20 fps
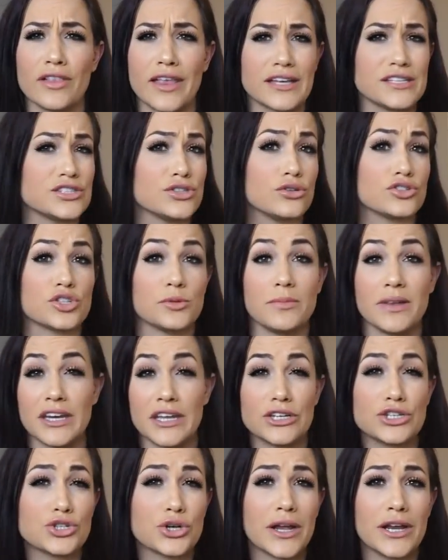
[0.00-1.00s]
like social
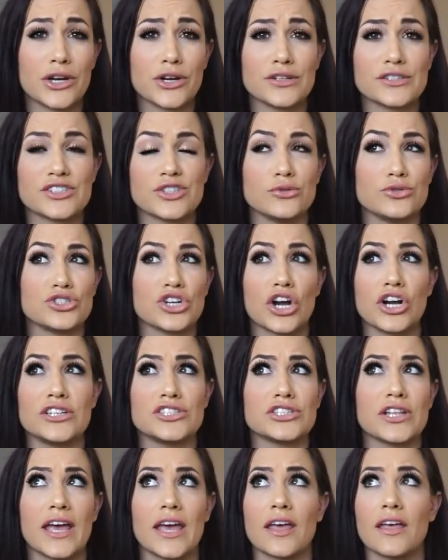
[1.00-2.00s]
media trainers who
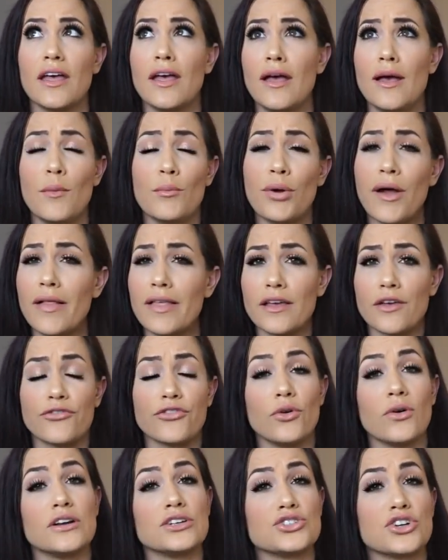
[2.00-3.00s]
charge like probably a
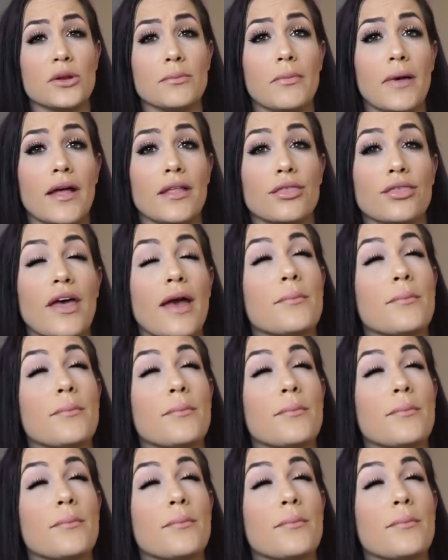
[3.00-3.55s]
few hundred a month.